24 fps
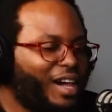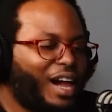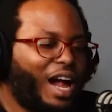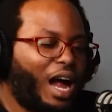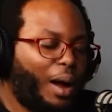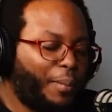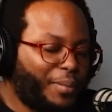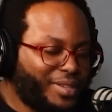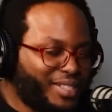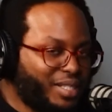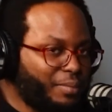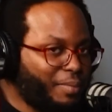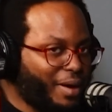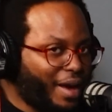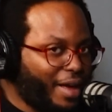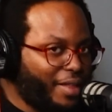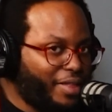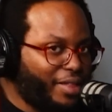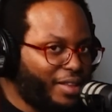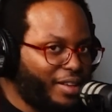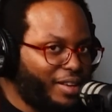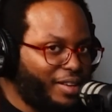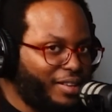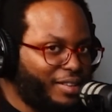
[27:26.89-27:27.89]
I'm a
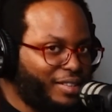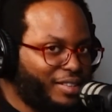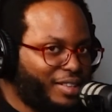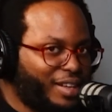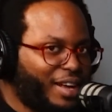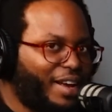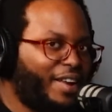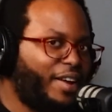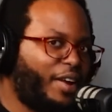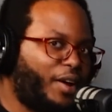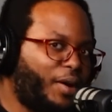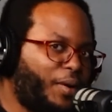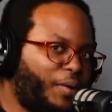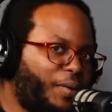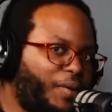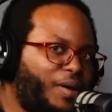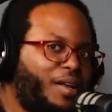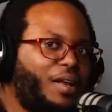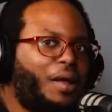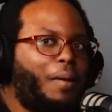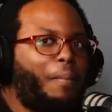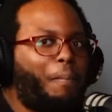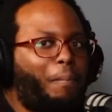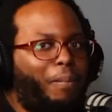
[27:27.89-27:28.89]
Samantha, I know,
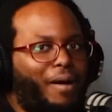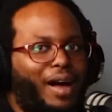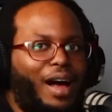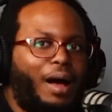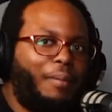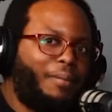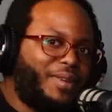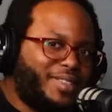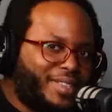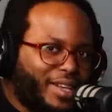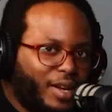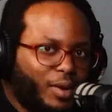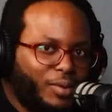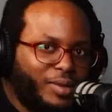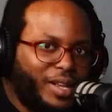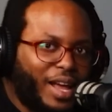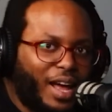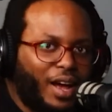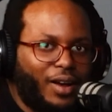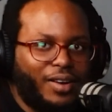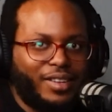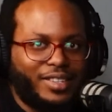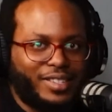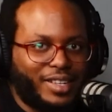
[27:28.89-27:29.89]
but I'm gonna settle
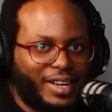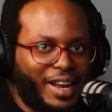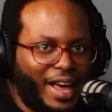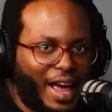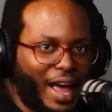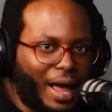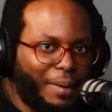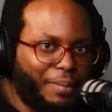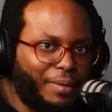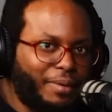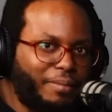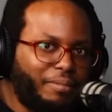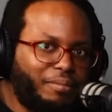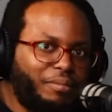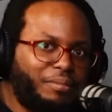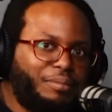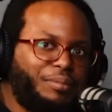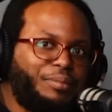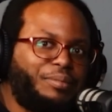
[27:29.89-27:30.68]
down. It's gonna happen.